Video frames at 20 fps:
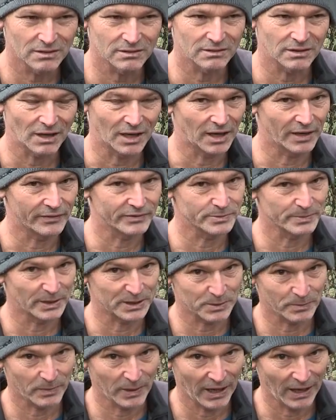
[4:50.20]
don't have as
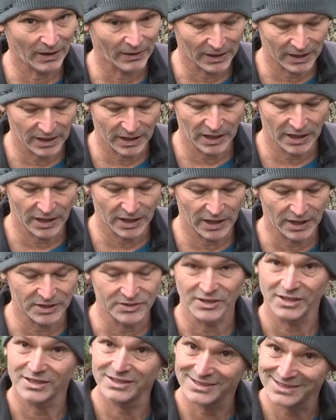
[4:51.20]
much power
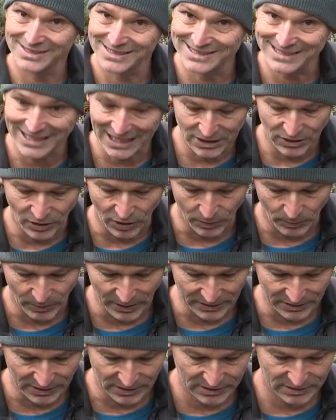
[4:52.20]
as a daylight one,
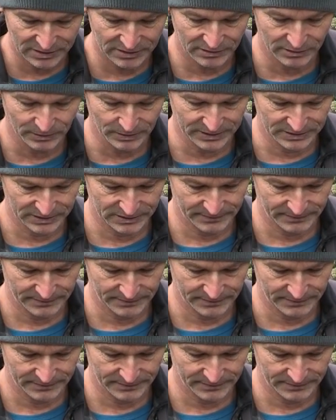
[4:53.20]
the clearer one.